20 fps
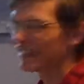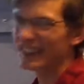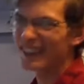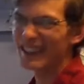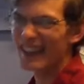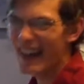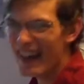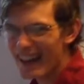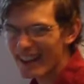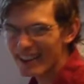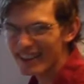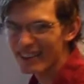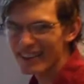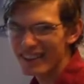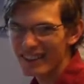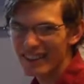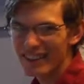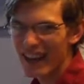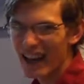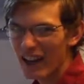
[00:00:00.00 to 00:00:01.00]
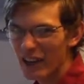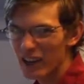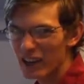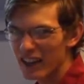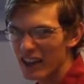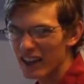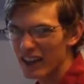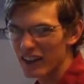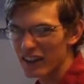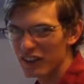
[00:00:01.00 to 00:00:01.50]
Yes, it's
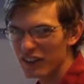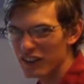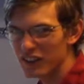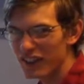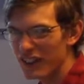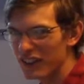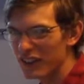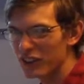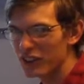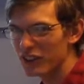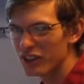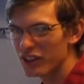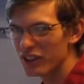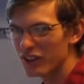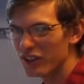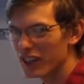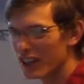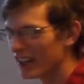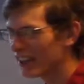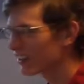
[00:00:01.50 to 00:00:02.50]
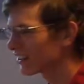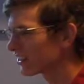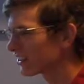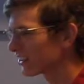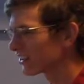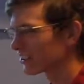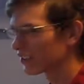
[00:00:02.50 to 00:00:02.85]
calculating the standard deviation.